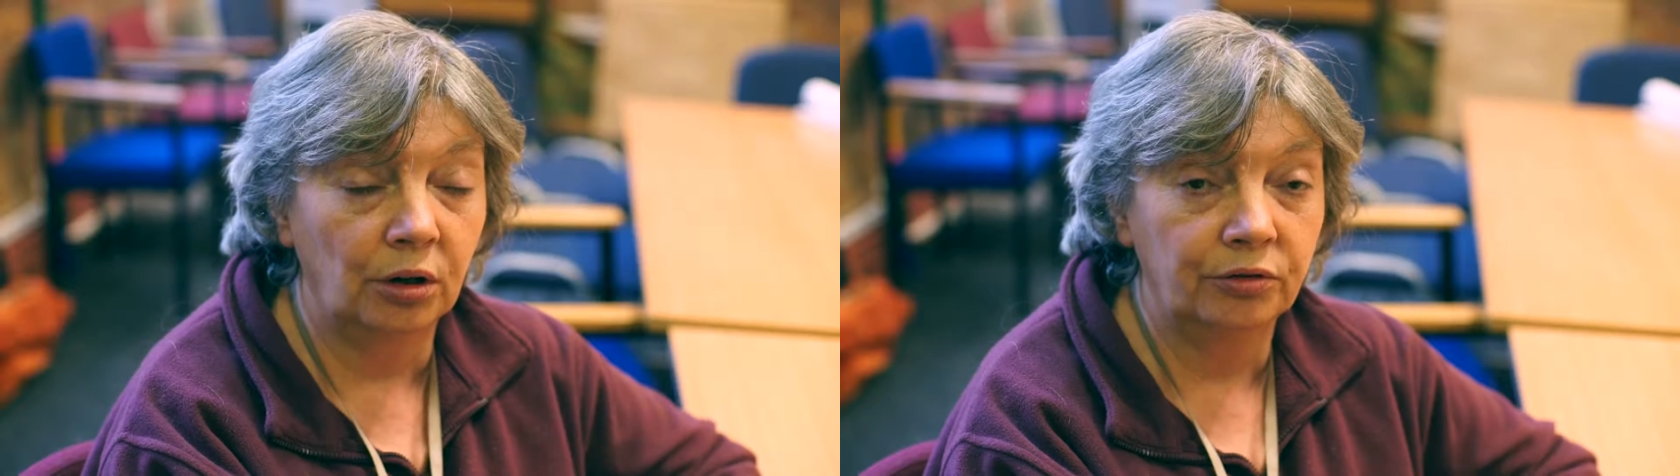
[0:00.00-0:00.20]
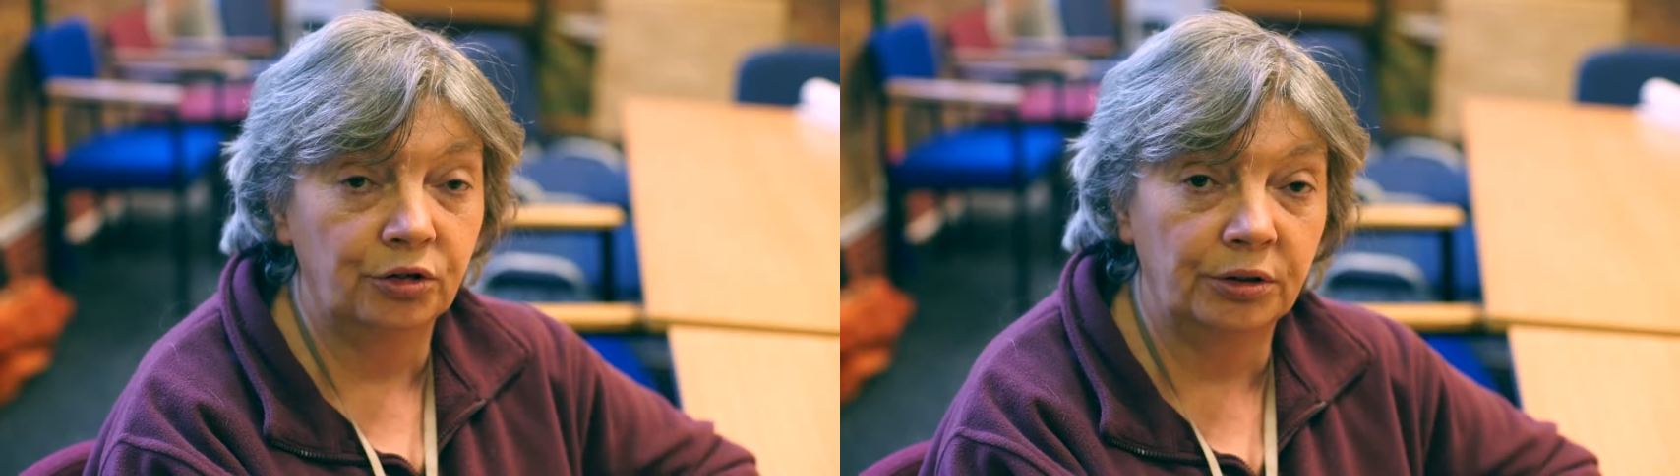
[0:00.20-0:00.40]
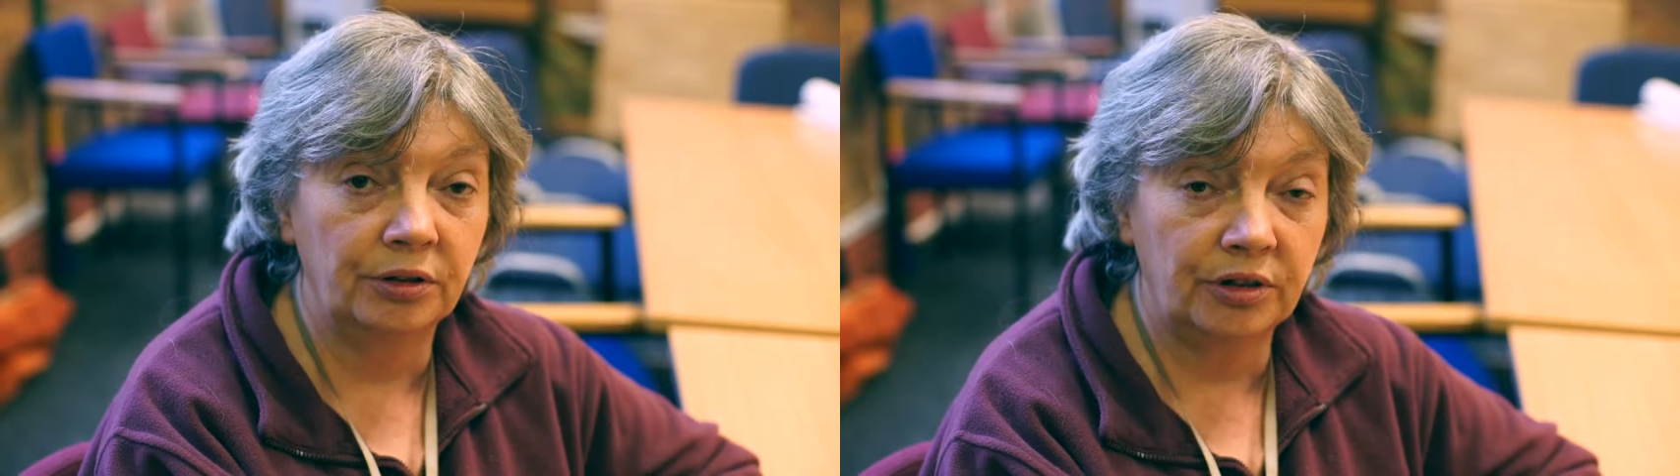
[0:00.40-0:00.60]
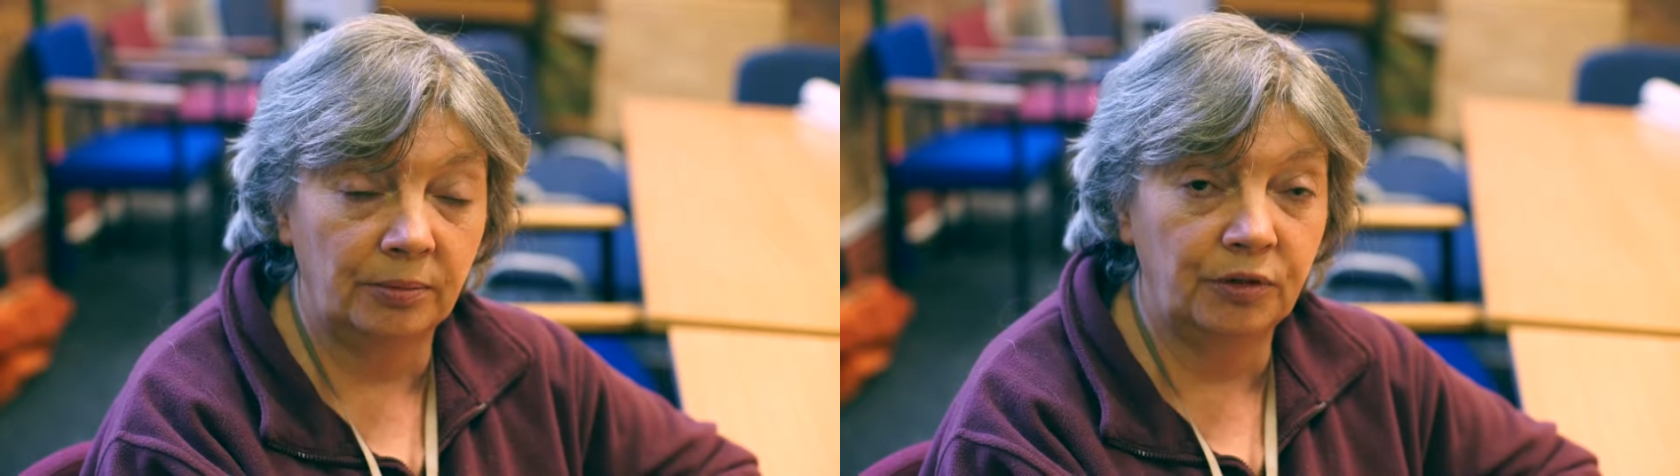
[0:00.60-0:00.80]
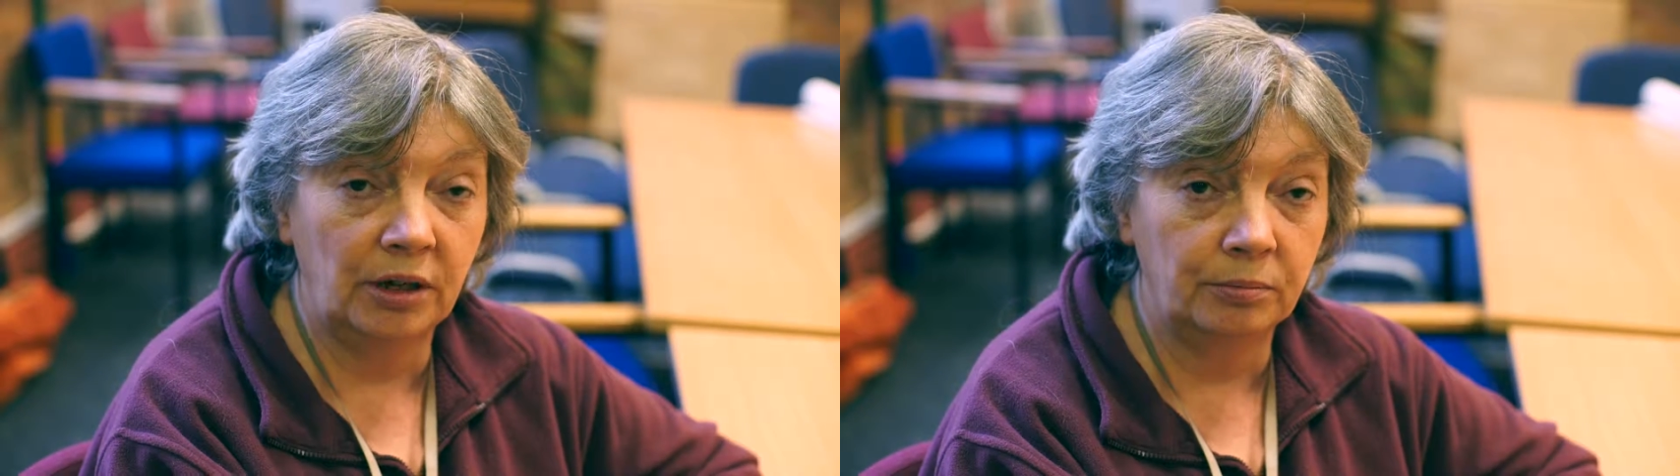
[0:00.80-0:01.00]
run during
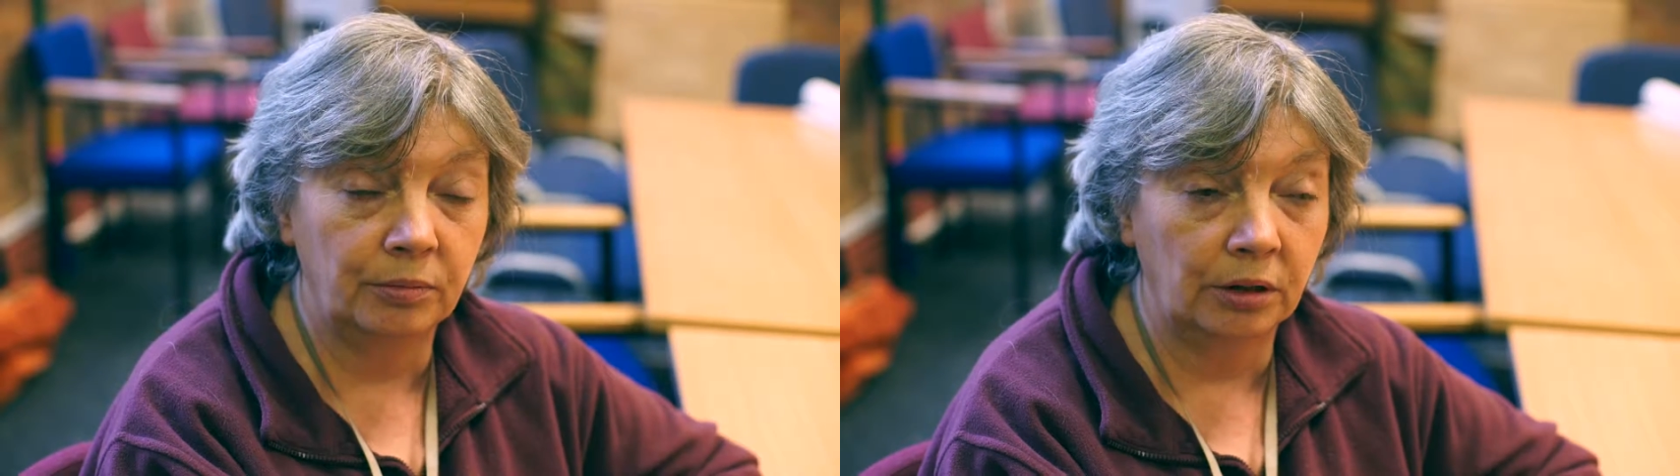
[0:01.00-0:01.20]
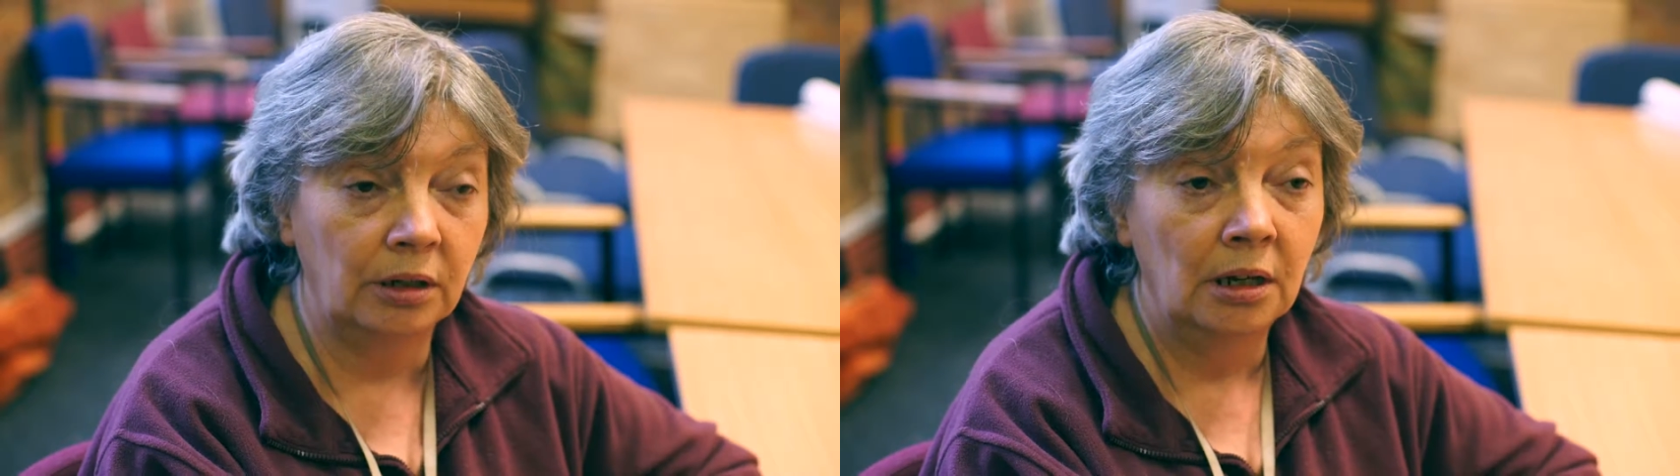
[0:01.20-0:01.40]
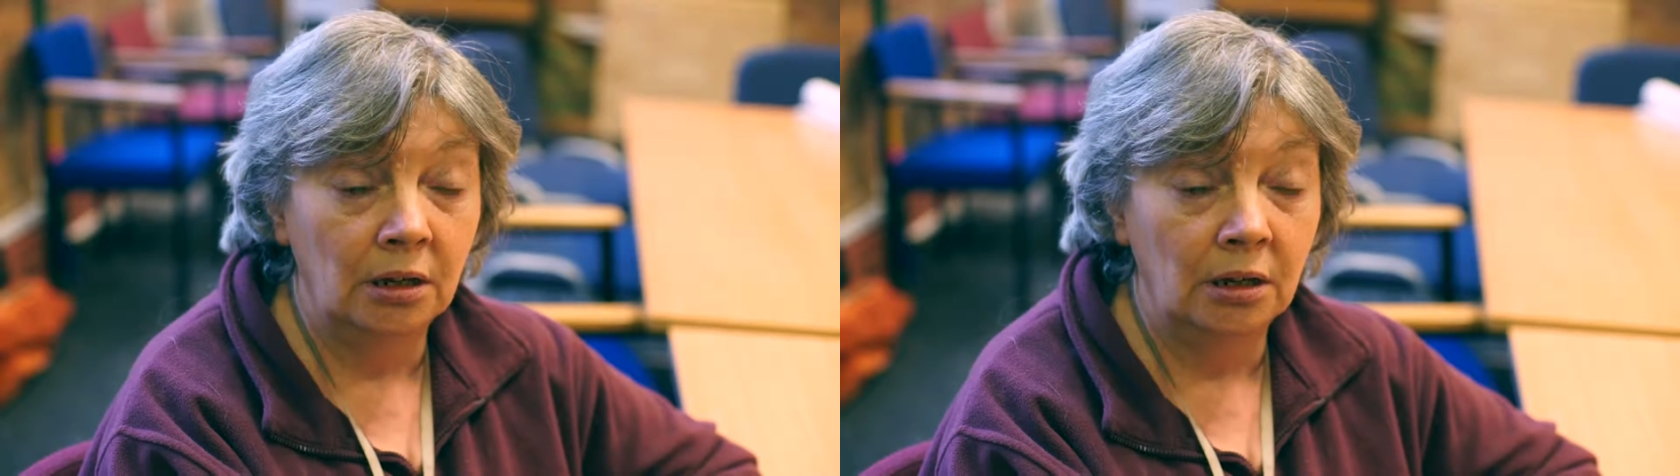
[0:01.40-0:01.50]
September